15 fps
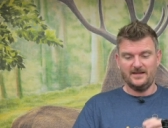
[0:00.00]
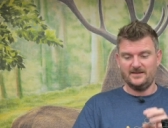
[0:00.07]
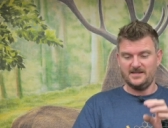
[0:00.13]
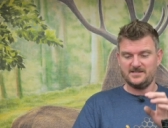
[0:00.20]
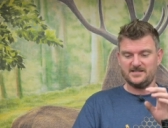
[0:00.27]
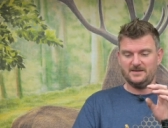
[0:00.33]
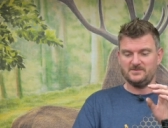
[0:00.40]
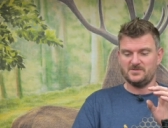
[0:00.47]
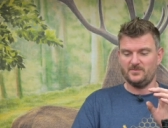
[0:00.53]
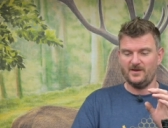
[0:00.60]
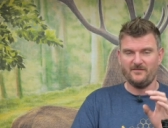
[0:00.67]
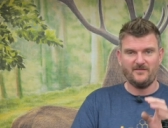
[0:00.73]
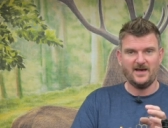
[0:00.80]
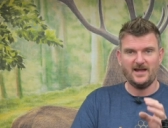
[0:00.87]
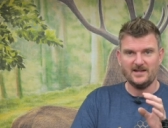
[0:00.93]
This seems to be a
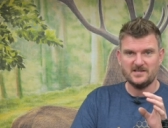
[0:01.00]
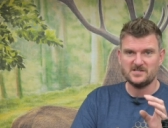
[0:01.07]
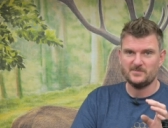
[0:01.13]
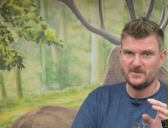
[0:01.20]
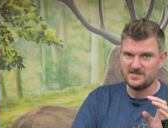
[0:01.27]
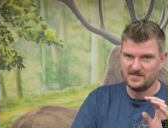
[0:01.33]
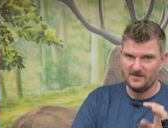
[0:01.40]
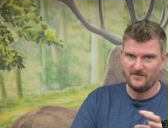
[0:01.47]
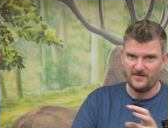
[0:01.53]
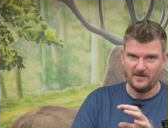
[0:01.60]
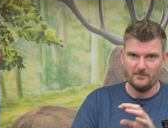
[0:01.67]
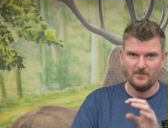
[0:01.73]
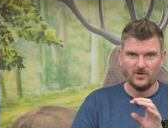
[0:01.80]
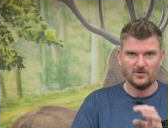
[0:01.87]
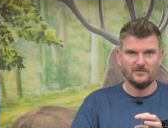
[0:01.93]
fairly specific
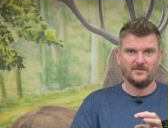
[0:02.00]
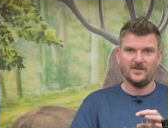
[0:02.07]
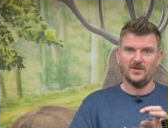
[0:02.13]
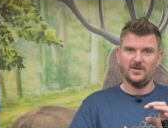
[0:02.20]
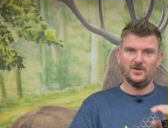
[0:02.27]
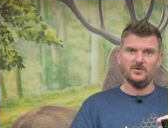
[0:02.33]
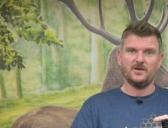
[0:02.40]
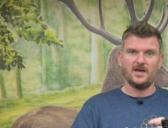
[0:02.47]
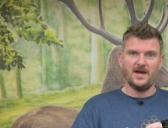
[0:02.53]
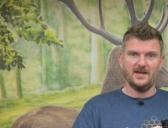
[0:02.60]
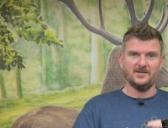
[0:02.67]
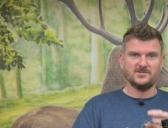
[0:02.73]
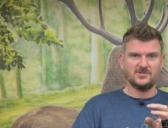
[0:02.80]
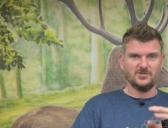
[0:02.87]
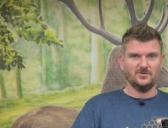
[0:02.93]
model for the
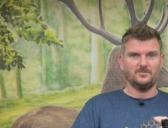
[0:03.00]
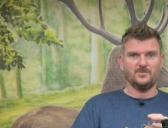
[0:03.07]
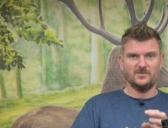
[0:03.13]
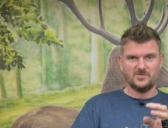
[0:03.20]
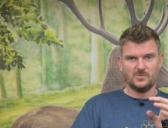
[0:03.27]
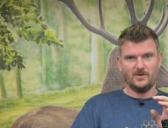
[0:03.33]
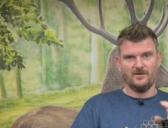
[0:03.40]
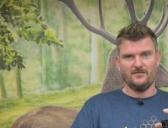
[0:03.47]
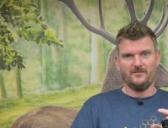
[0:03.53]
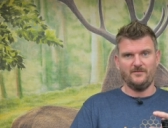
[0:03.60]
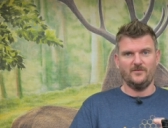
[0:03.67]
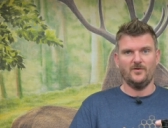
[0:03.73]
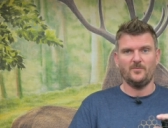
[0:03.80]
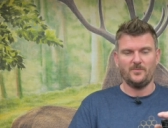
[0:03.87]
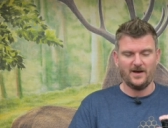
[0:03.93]
UK sub 12
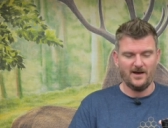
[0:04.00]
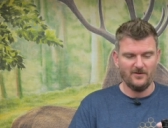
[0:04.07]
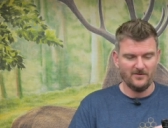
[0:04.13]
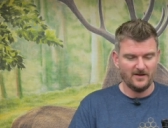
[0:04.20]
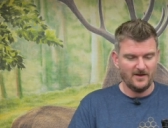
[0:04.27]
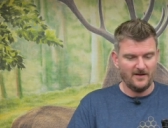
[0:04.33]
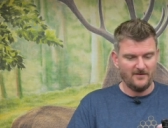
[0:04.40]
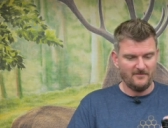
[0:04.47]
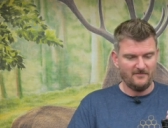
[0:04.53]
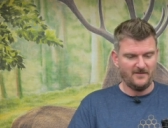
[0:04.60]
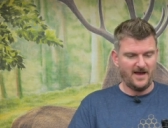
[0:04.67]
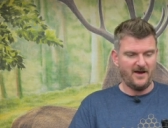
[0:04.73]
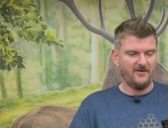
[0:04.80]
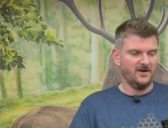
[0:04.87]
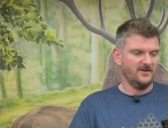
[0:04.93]
foot pound
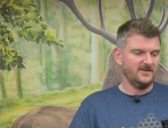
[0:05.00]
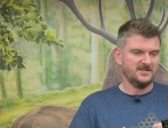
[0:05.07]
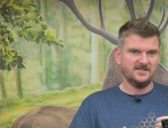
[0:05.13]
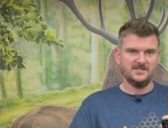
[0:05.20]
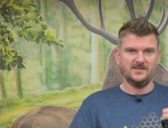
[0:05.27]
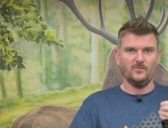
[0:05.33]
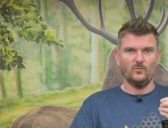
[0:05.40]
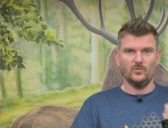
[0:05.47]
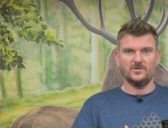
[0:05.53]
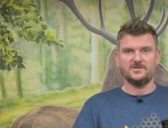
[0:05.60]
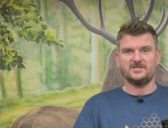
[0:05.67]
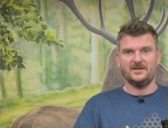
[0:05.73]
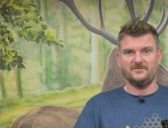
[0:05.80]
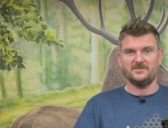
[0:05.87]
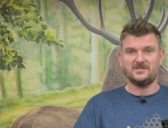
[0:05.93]
variant and this is in
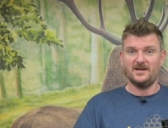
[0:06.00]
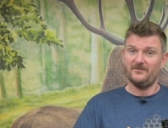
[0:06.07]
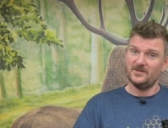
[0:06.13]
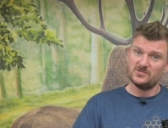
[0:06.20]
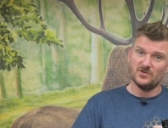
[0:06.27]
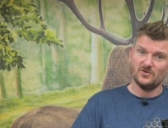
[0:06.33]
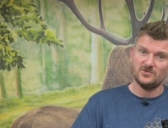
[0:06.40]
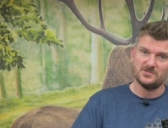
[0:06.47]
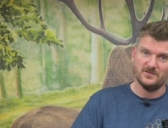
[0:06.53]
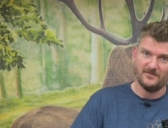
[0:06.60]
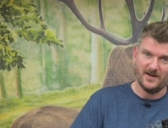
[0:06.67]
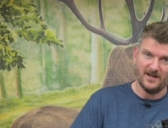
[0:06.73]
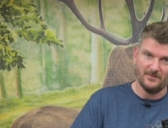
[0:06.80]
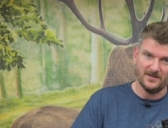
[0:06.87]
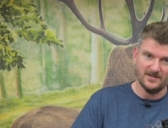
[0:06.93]
177. It's also
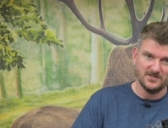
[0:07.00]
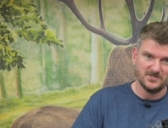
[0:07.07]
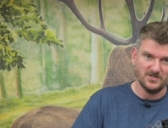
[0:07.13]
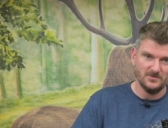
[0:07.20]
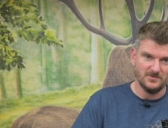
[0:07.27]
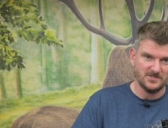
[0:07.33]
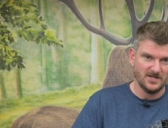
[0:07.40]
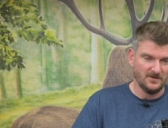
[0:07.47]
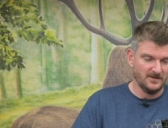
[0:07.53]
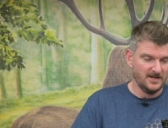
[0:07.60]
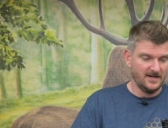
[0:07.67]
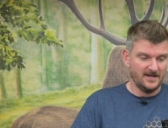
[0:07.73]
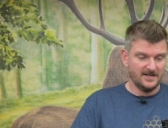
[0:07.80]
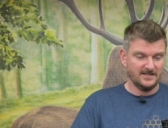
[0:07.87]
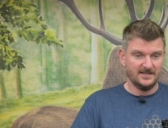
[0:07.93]
available in 22.
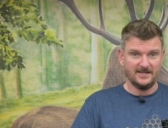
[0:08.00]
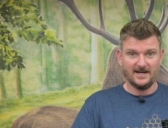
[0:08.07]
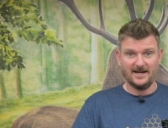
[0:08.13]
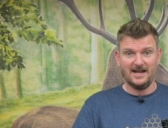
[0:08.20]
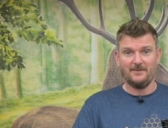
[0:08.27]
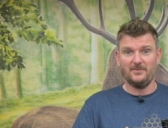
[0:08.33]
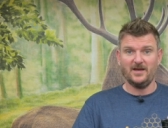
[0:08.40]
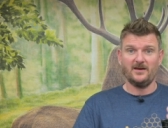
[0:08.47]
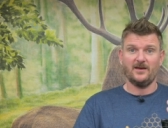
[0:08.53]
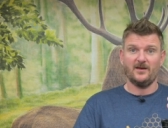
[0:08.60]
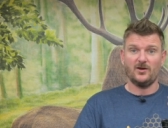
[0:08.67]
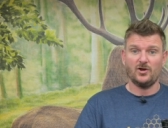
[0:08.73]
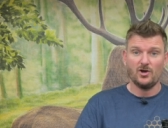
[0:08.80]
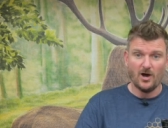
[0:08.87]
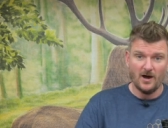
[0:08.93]
The dynamic
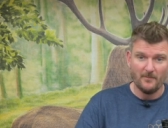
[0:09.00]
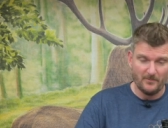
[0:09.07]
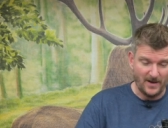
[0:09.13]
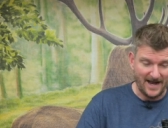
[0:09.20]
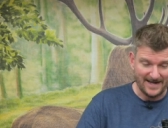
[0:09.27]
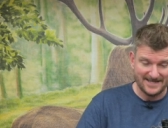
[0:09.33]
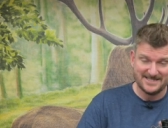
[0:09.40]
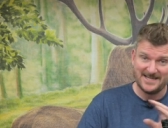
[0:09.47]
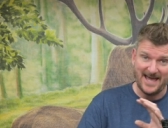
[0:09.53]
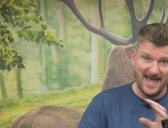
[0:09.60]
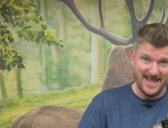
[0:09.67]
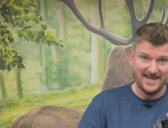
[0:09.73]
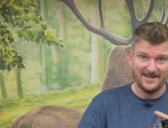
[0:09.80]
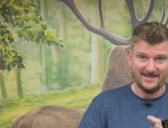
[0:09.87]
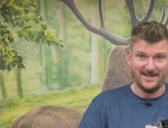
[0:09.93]
compact
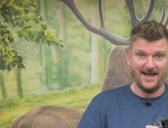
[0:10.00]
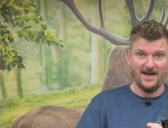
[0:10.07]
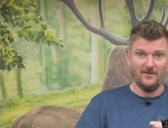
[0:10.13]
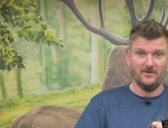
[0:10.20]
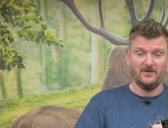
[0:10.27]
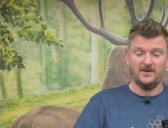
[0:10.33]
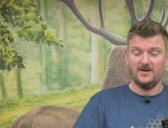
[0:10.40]
takedown.